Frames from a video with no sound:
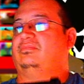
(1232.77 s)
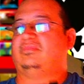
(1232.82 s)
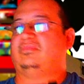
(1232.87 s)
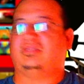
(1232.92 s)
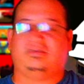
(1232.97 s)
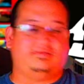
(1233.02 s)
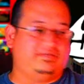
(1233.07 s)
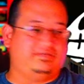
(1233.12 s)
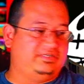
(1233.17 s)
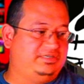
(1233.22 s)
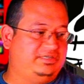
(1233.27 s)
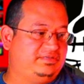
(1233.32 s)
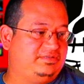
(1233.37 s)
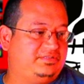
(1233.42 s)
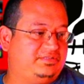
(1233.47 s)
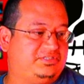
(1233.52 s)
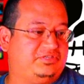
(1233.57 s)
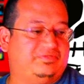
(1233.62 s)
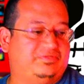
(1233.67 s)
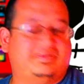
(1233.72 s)
All right,
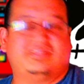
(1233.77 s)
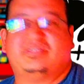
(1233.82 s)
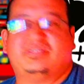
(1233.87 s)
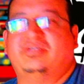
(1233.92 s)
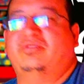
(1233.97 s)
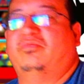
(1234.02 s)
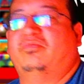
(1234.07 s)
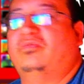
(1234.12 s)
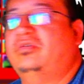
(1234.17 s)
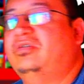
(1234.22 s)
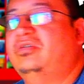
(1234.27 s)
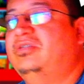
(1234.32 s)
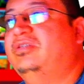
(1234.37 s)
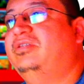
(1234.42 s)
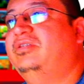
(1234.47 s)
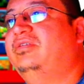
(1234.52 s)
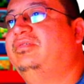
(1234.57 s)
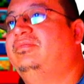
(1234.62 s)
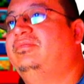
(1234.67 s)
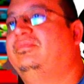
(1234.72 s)
so that's gun
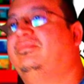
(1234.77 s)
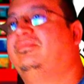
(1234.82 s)
one,